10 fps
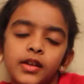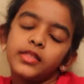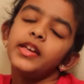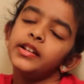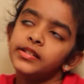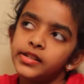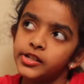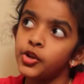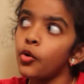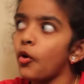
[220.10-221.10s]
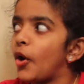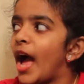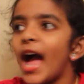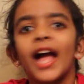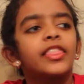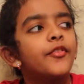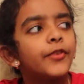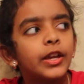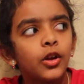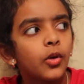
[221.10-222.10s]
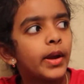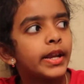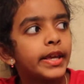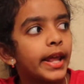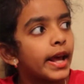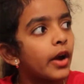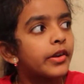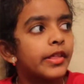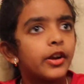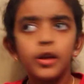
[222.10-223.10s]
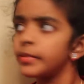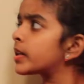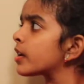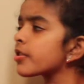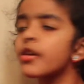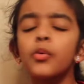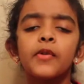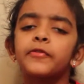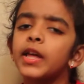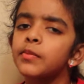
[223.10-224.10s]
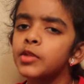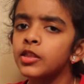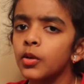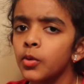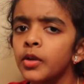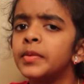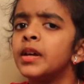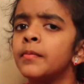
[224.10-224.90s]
Then Hugo had to figure a way to get out of there because there were flames in the room.